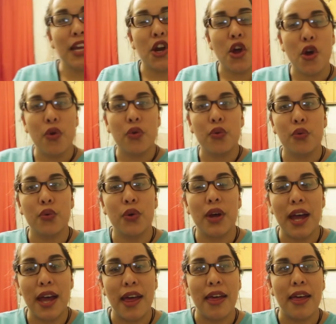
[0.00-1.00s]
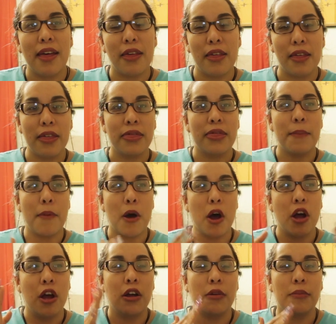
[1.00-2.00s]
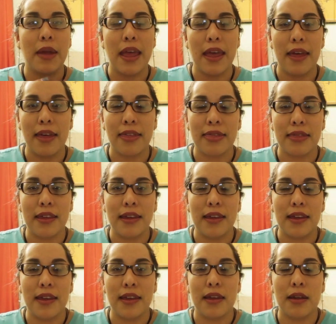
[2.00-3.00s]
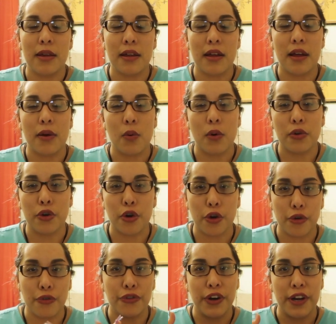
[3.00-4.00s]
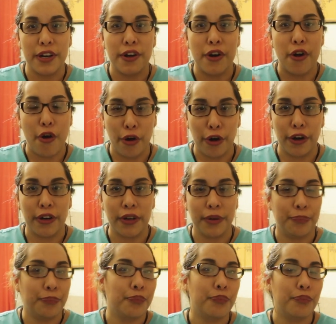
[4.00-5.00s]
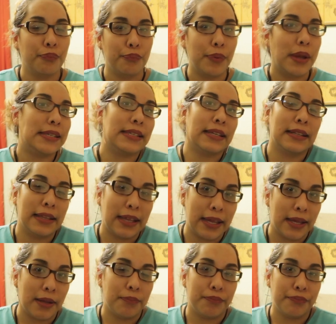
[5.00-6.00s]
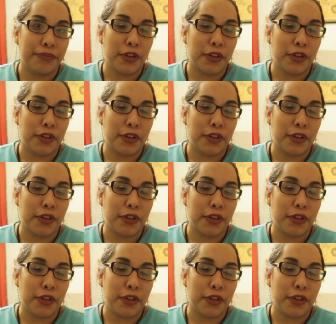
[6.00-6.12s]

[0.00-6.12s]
you know, uh, the mom and the uh, girlfriend are basically